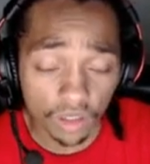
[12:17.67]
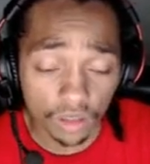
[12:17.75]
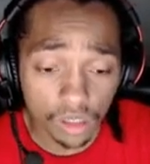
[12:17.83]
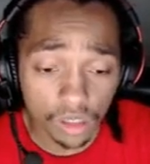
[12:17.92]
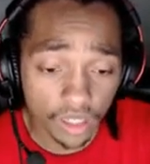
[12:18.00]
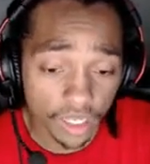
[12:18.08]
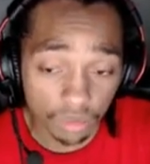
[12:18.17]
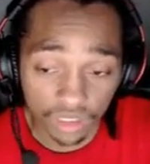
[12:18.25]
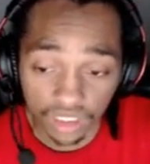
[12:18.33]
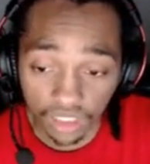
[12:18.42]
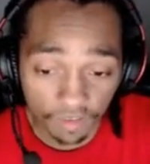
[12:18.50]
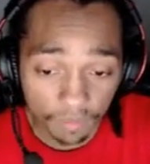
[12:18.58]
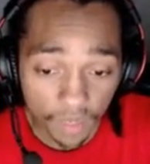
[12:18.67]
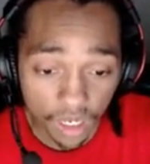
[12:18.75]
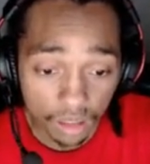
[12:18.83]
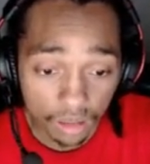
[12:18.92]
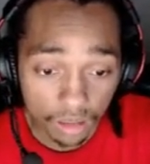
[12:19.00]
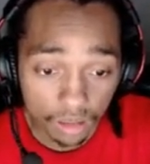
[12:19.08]
looked like it was
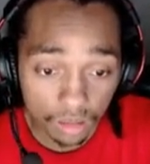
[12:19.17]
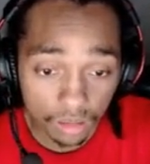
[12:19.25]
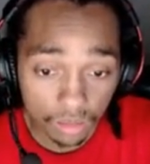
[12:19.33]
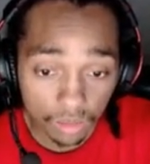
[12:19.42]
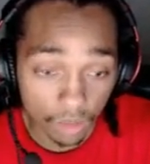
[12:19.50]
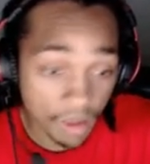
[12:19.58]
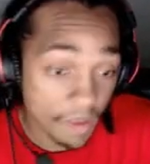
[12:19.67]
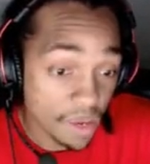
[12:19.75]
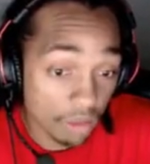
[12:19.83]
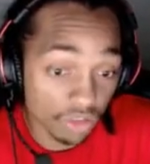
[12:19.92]
self-made. Or maybe I was